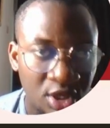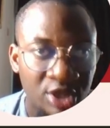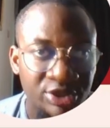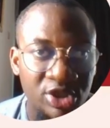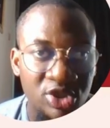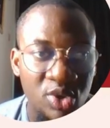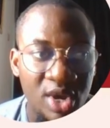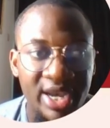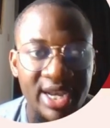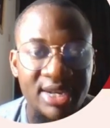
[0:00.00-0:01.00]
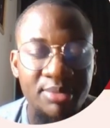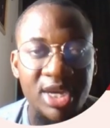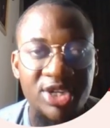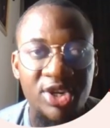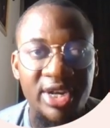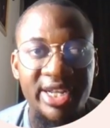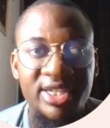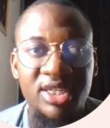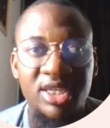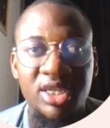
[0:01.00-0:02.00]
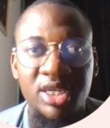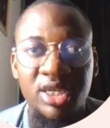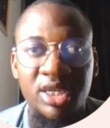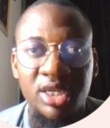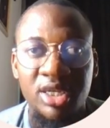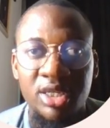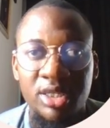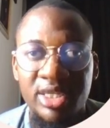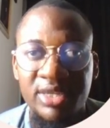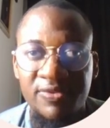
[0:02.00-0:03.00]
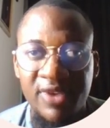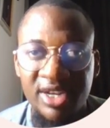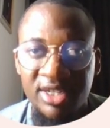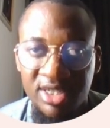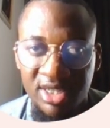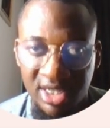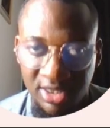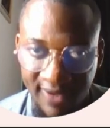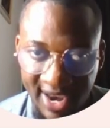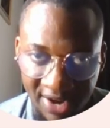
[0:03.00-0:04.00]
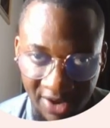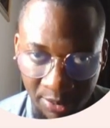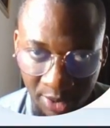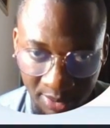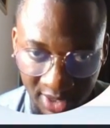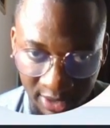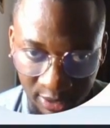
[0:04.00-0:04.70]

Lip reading: So to go ahead and make sure that the events is firing properly,